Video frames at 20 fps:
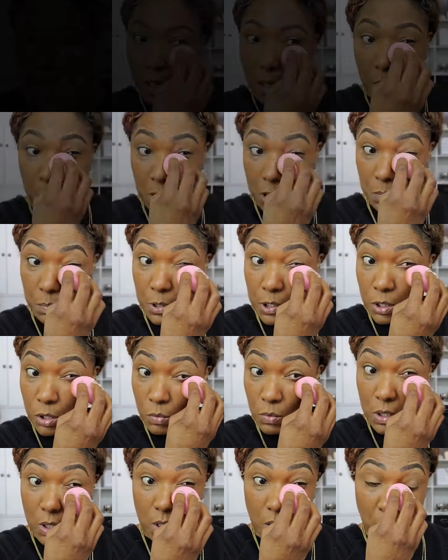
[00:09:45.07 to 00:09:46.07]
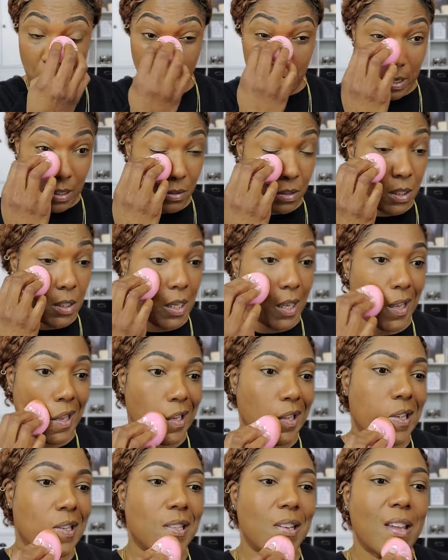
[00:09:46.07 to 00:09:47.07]
They must be doing something
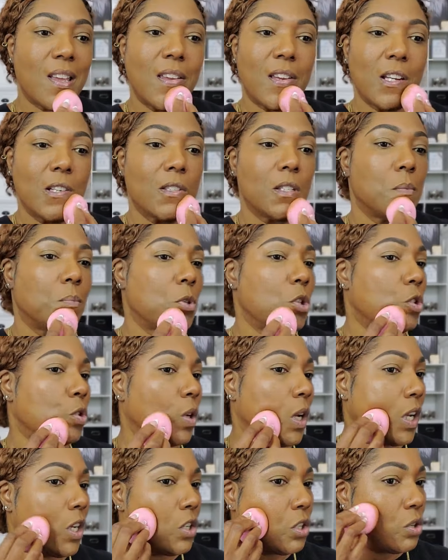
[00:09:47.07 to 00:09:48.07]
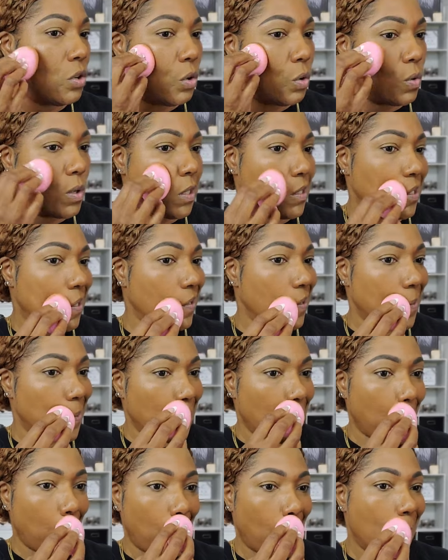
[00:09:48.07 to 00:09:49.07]
outside because I hear some strange noises.